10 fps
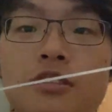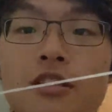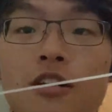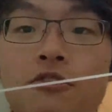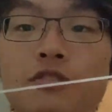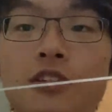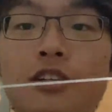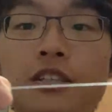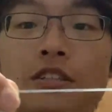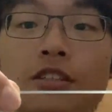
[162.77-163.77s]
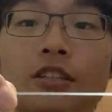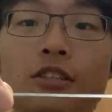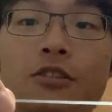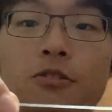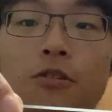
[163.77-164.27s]
down the leader
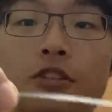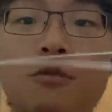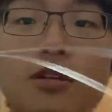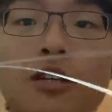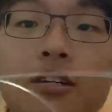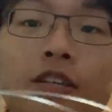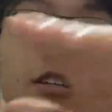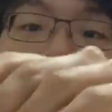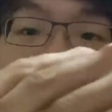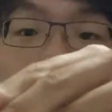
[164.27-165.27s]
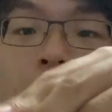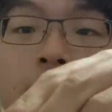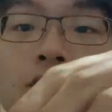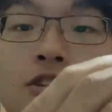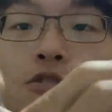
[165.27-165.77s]
all the way
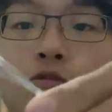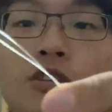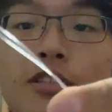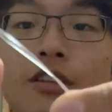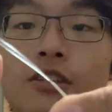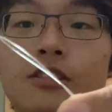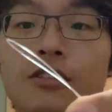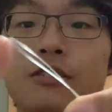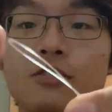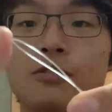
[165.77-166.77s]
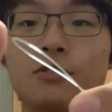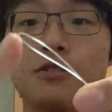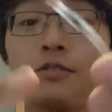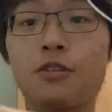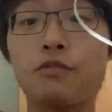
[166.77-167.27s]
to the center
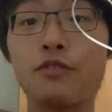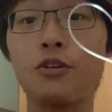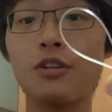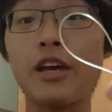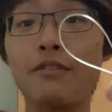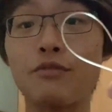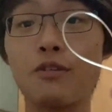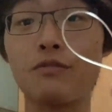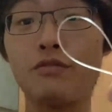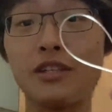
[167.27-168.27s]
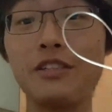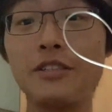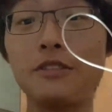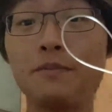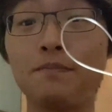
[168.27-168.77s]
of your length of
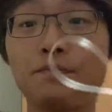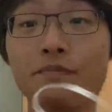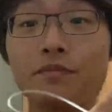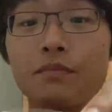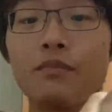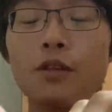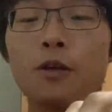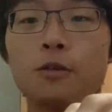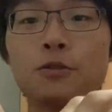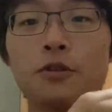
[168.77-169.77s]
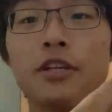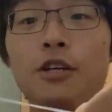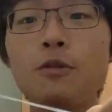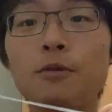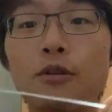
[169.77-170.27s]
leader. So here
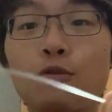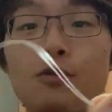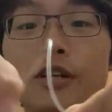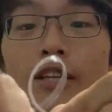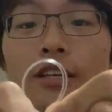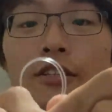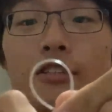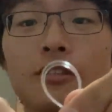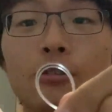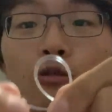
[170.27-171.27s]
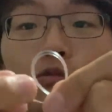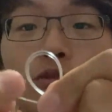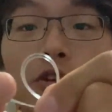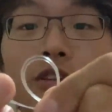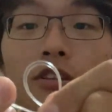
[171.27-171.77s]
we will do another loop
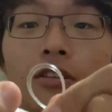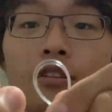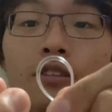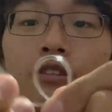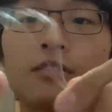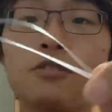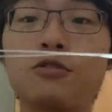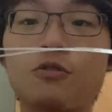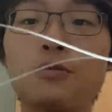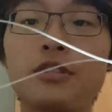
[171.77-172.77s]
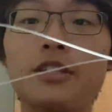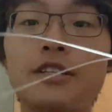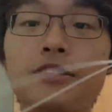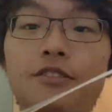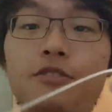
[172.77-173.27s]
knot. So we
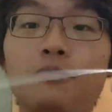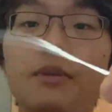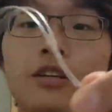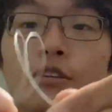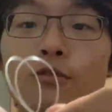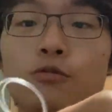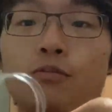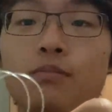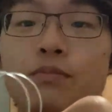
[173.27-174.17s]
just make a loop,